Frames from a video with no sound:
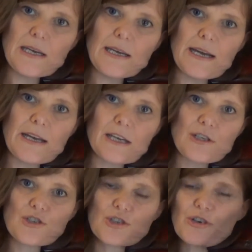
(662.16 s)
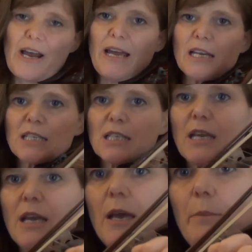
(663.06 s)
Now I contract
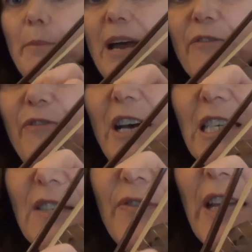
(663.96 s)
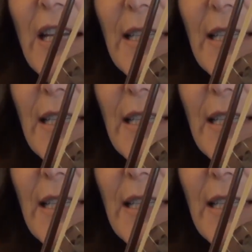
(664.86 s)
my first fingers